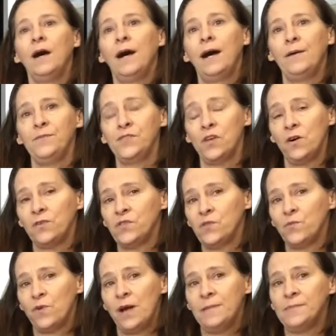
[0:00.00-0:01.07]
uh, songs
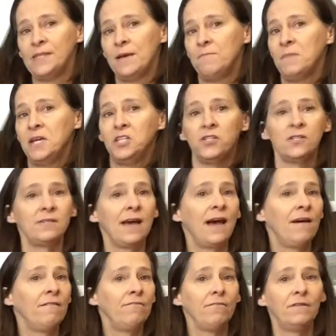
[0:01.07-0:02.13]
and rhymes that may just
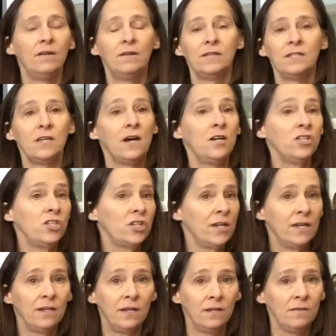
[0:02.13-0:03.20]
have tashe
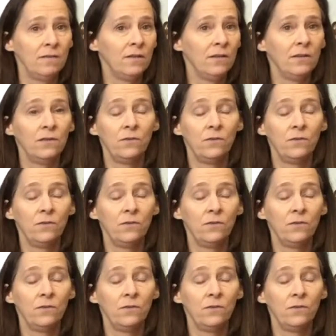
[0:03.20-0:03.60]
in it the,